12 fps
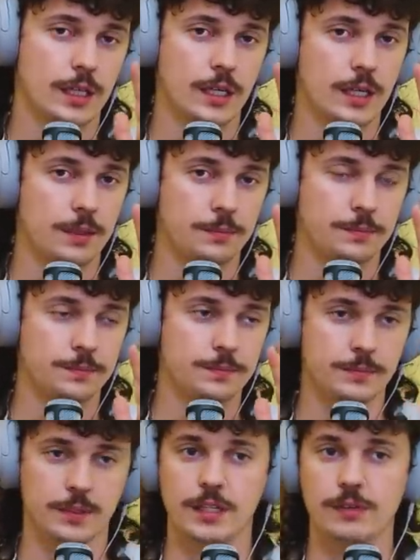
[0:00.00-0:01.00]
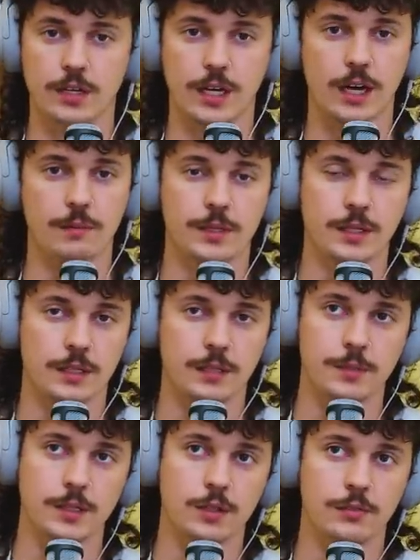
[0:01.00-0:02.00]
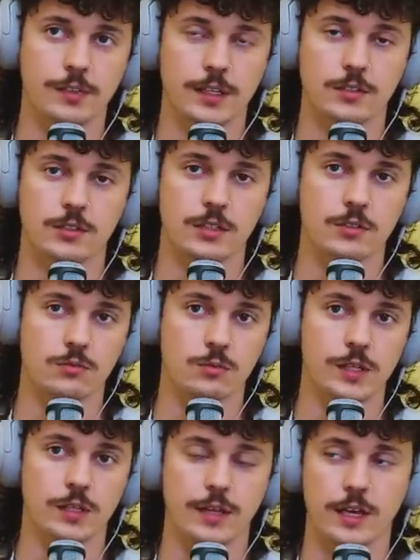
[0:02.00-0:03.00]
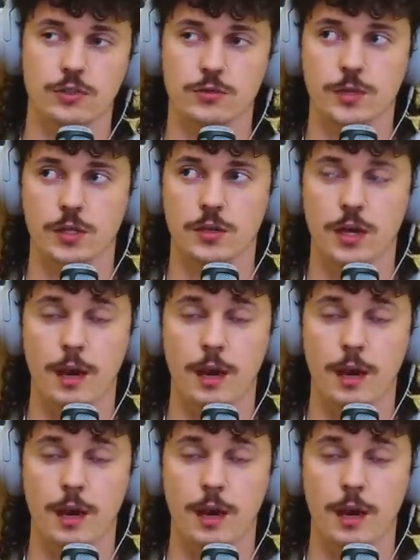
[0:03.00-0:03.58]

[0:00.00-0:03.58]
leave a comment and let me know if that is real or